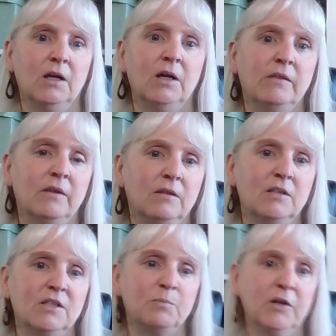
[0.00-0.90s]
And then
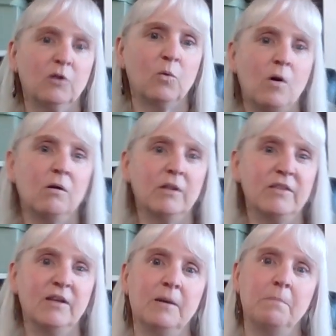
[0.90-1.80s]
this bigger wall, I
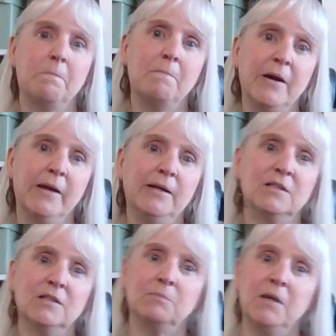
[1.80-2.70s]
think I
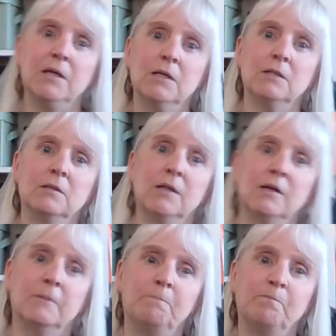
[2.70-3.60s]
might make it like
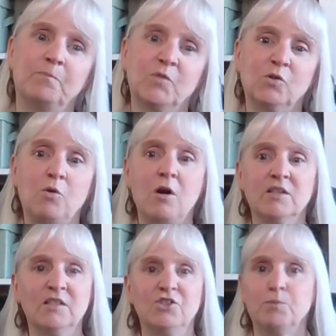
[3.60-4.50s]
a cross-stitch